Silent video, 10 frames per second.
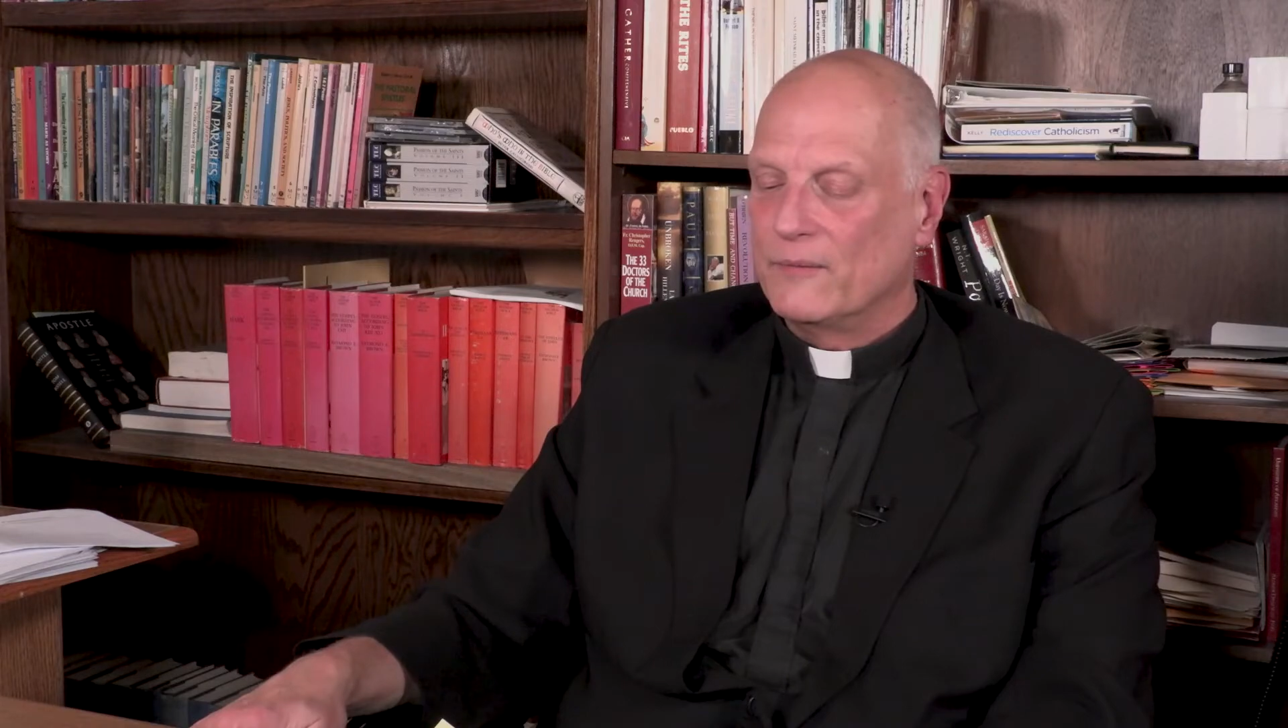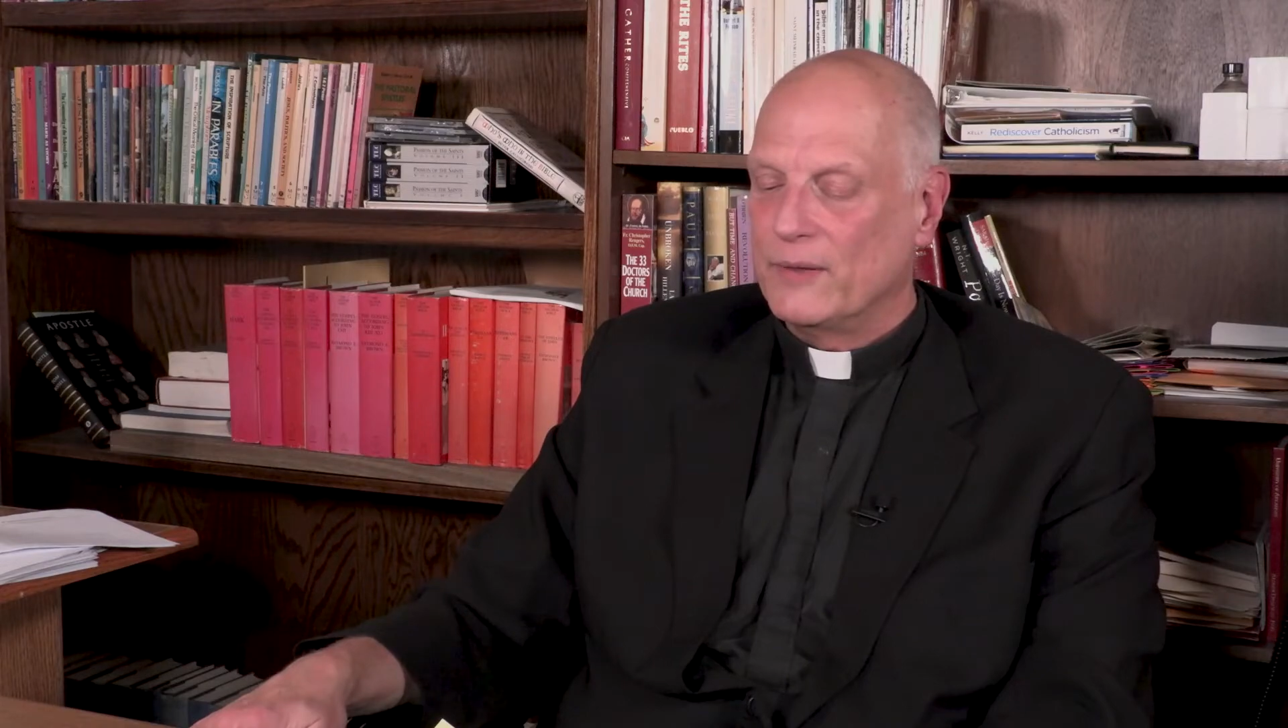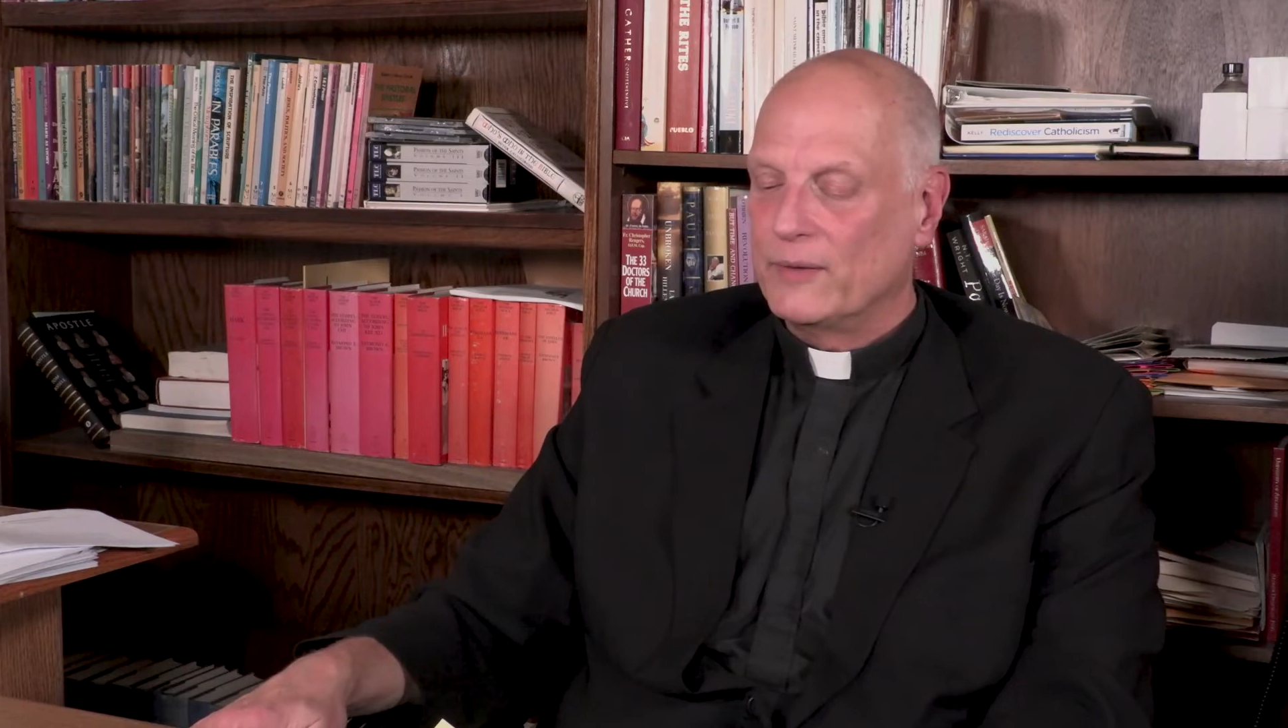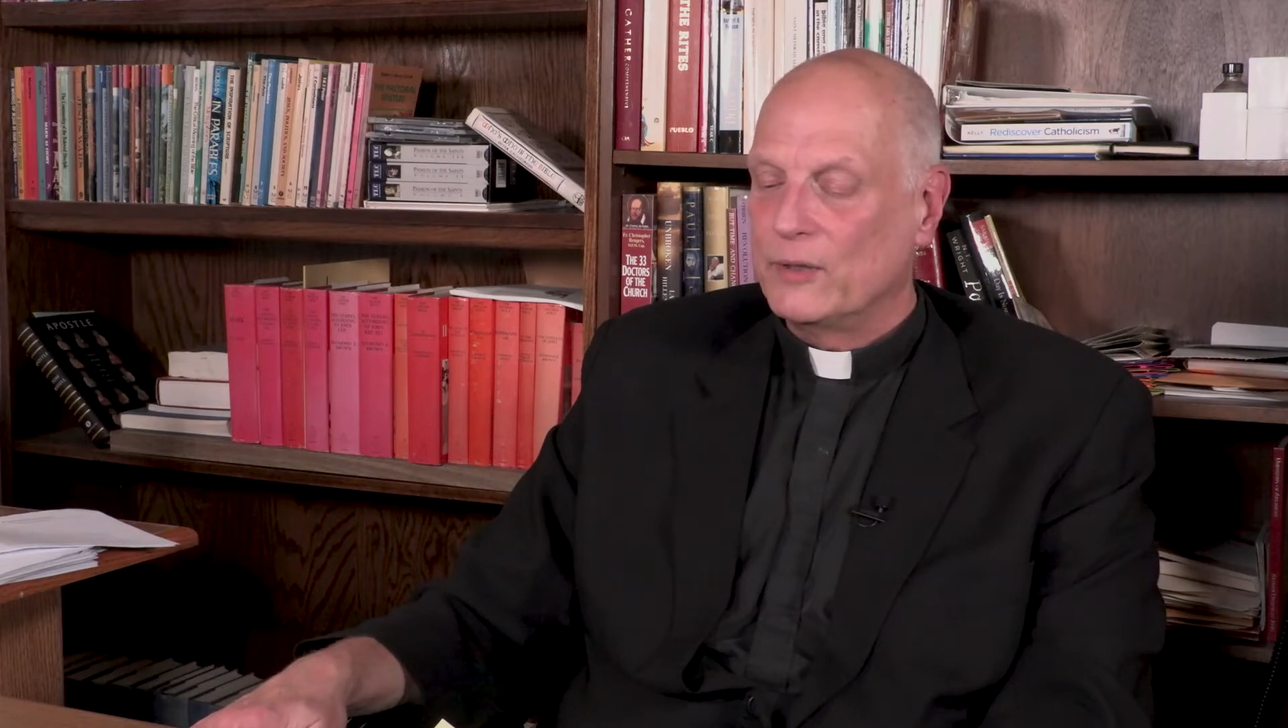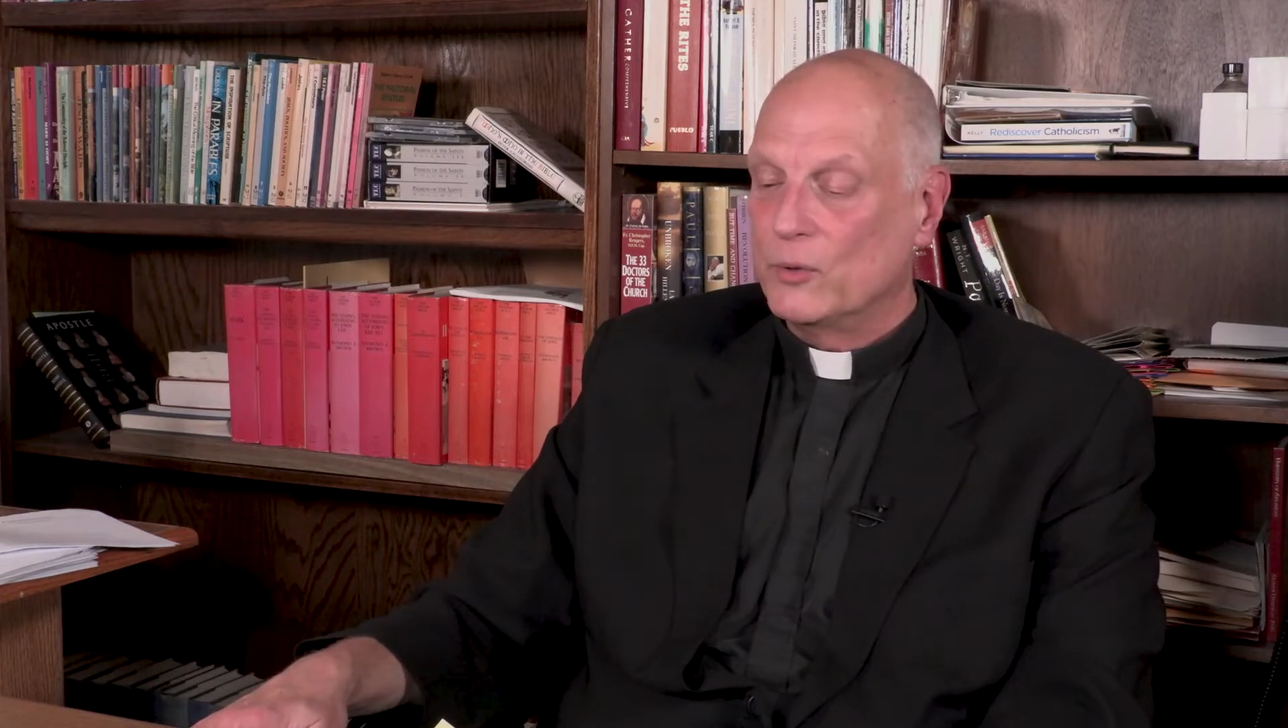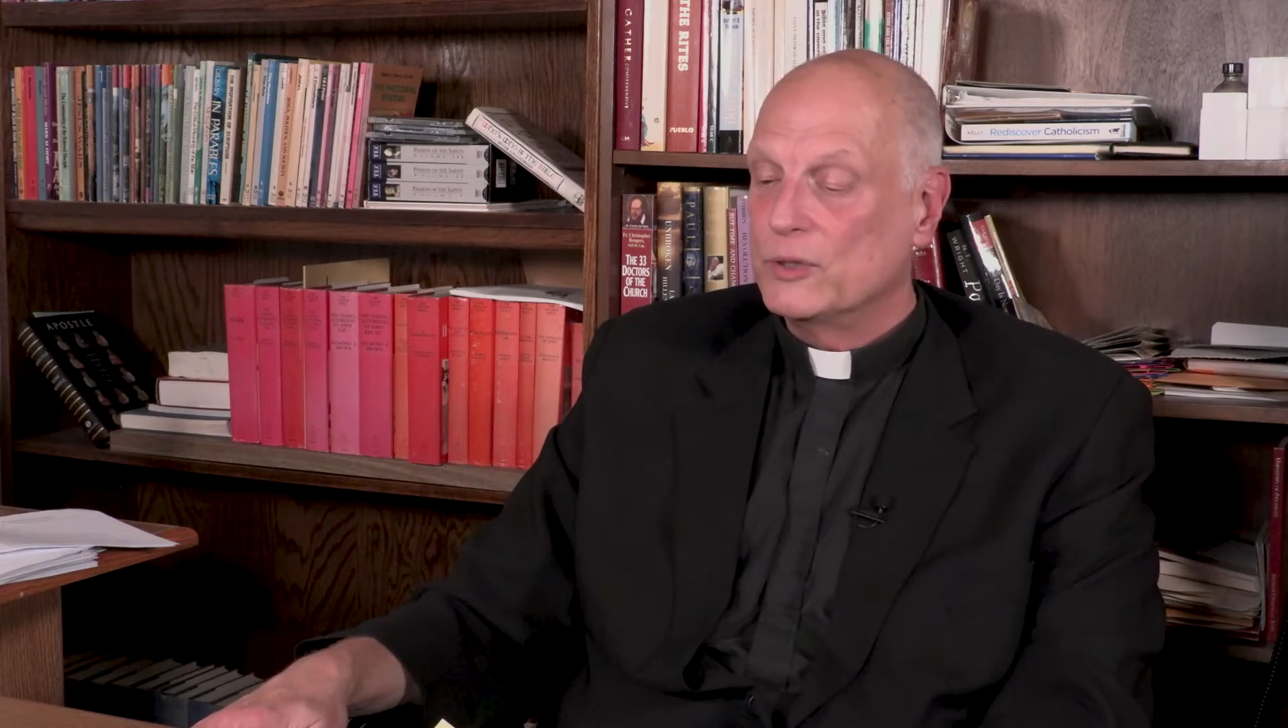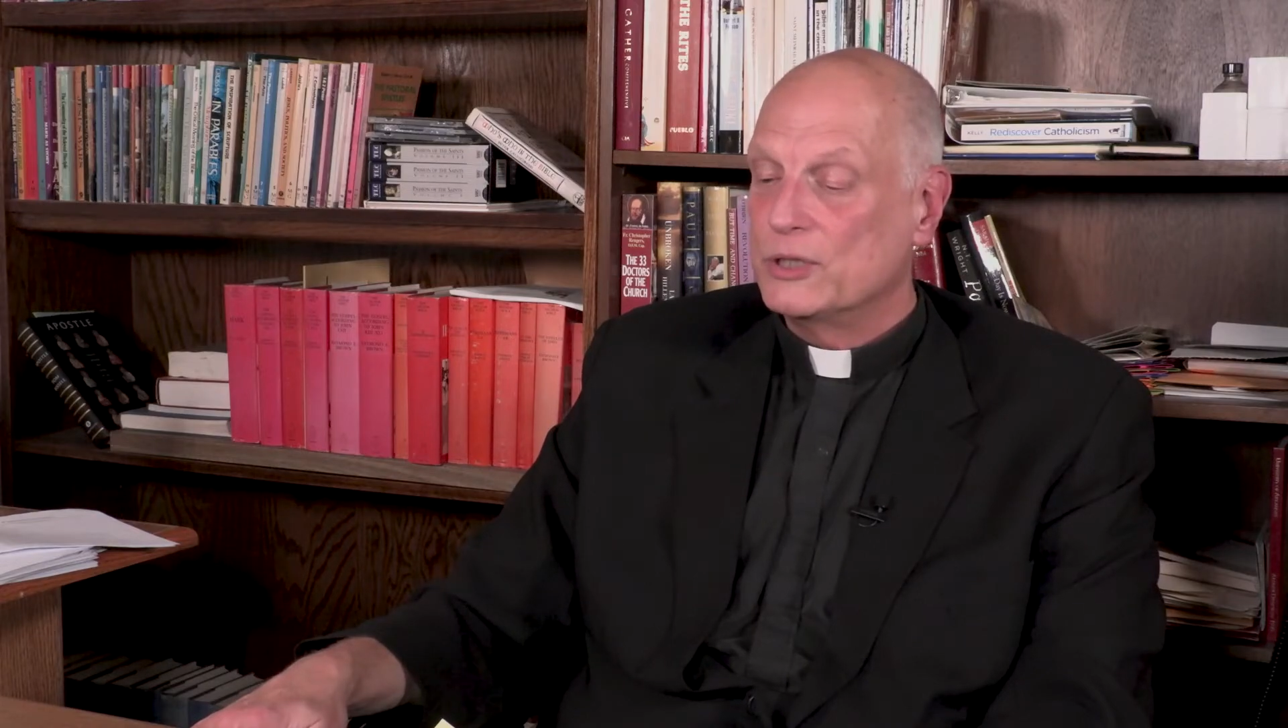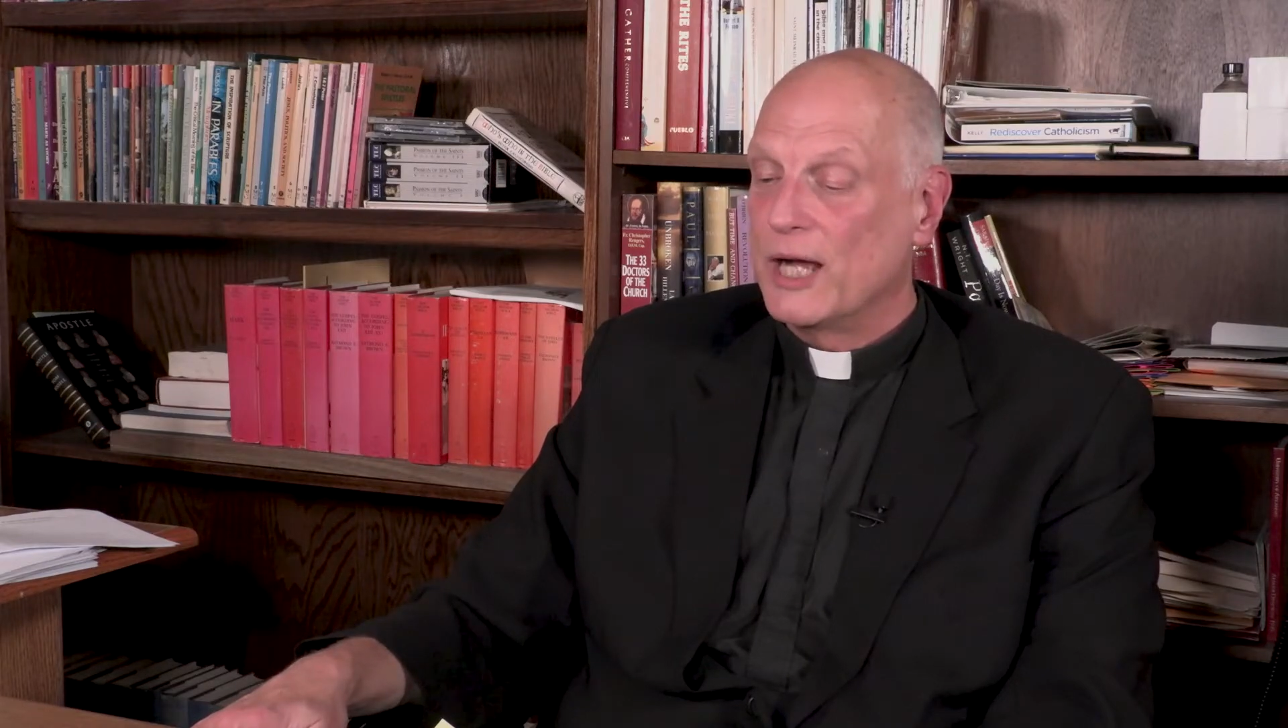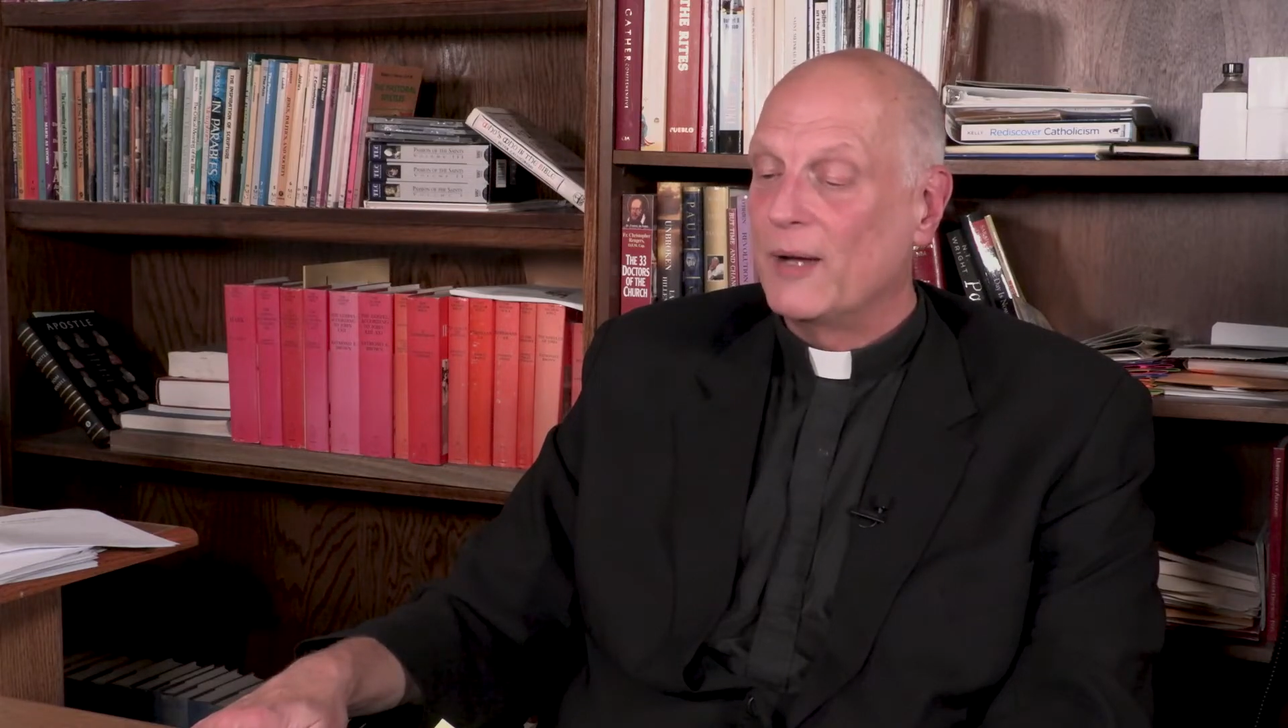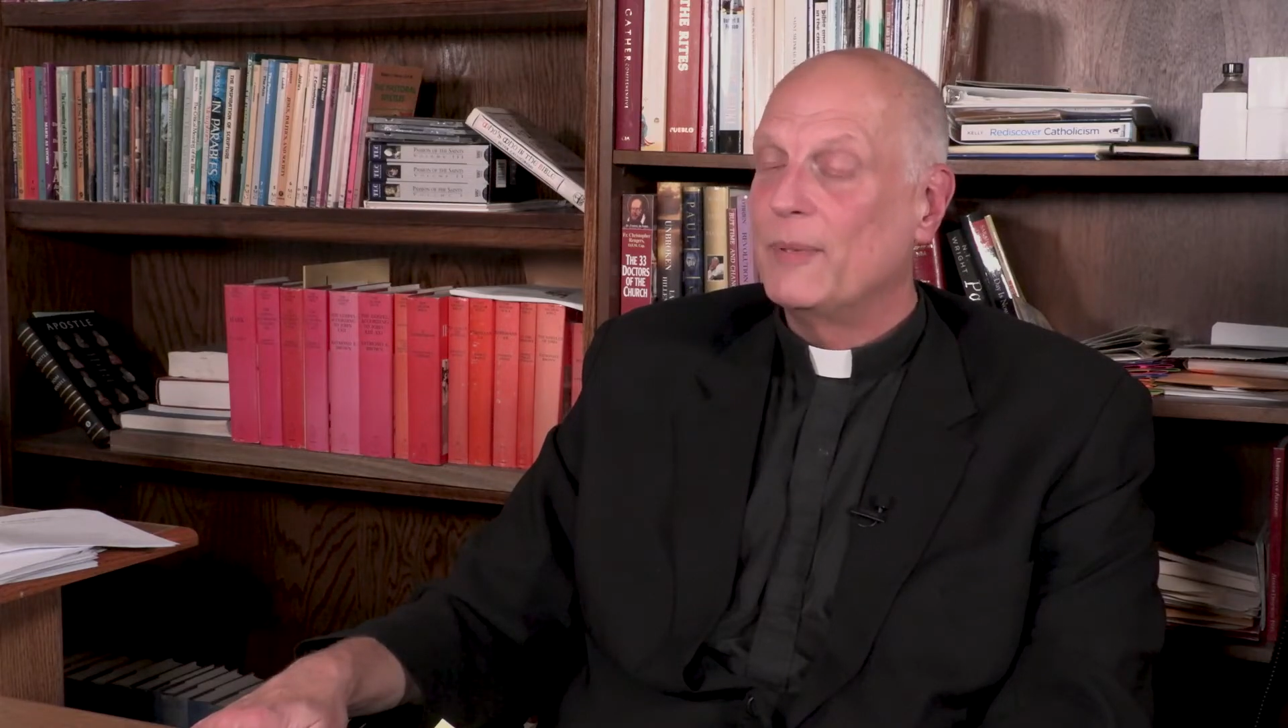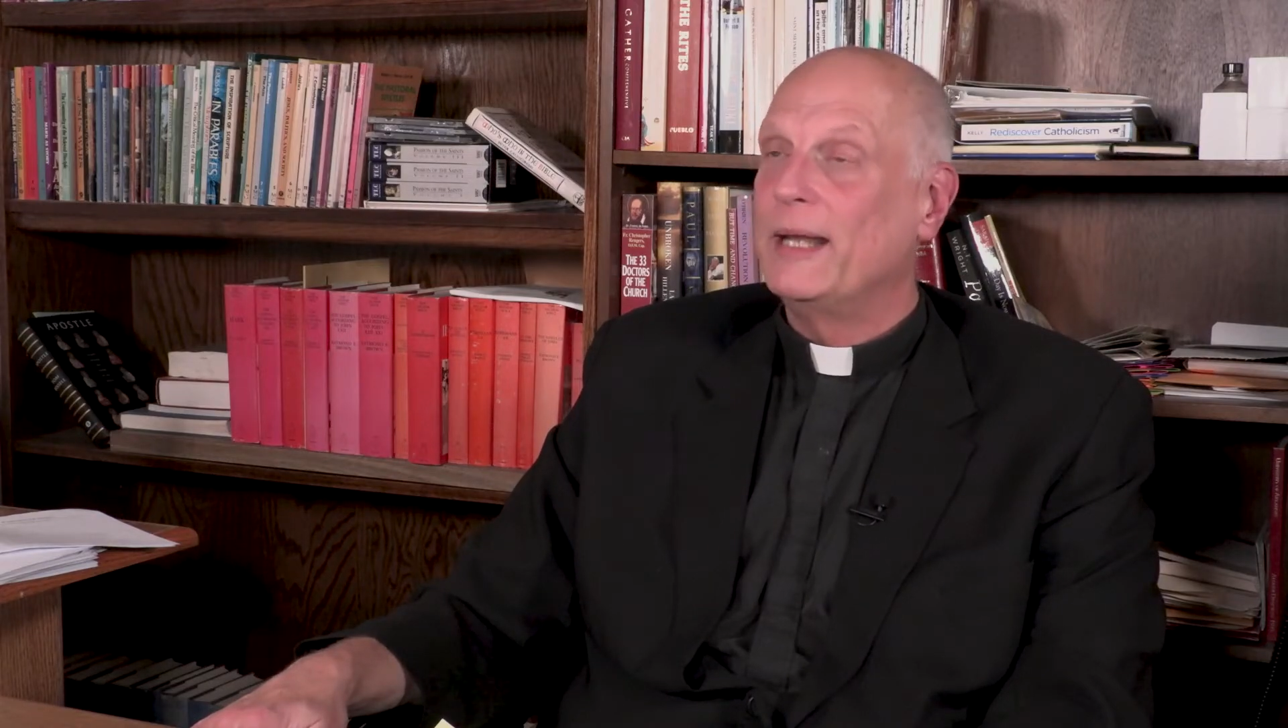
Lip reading: very good job